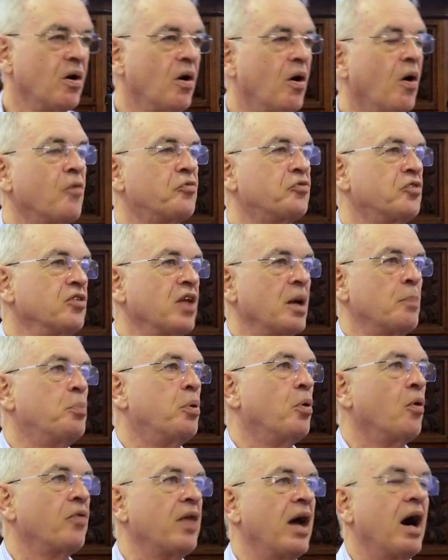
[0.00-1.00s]
often they
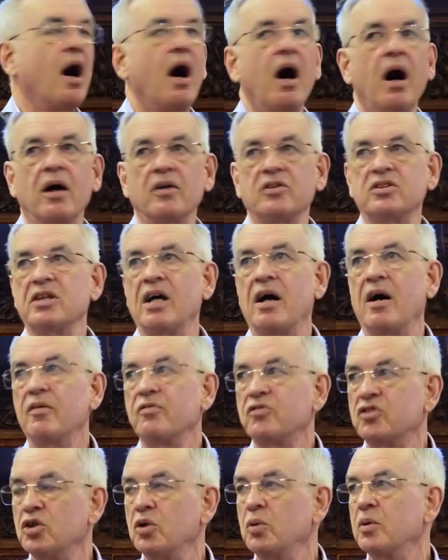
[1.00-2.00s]
pour their hearts
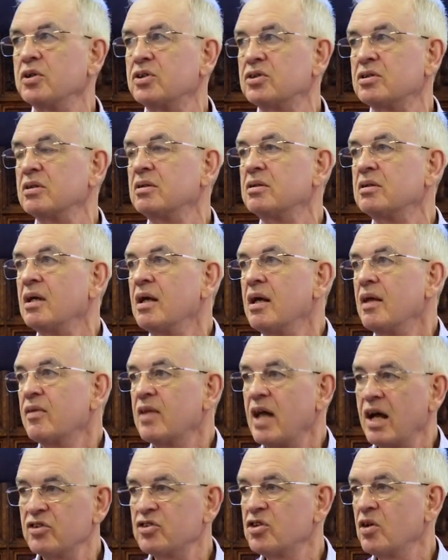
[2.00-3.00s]
out to us, and
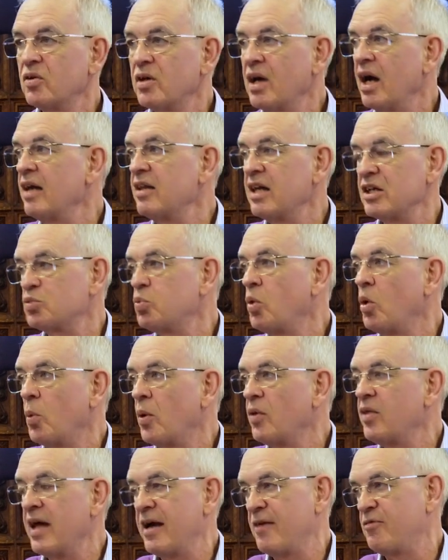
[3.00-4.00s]
that's okay, that's what
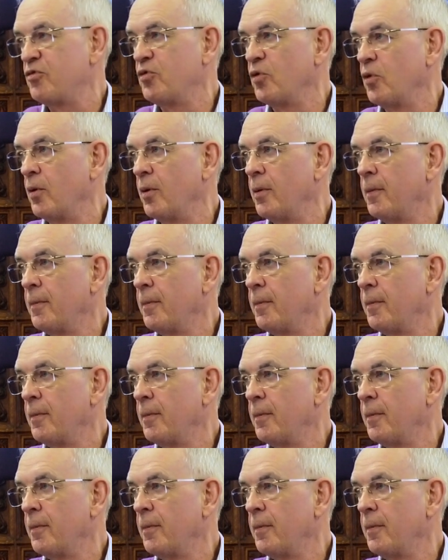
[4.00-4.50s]
we're there for.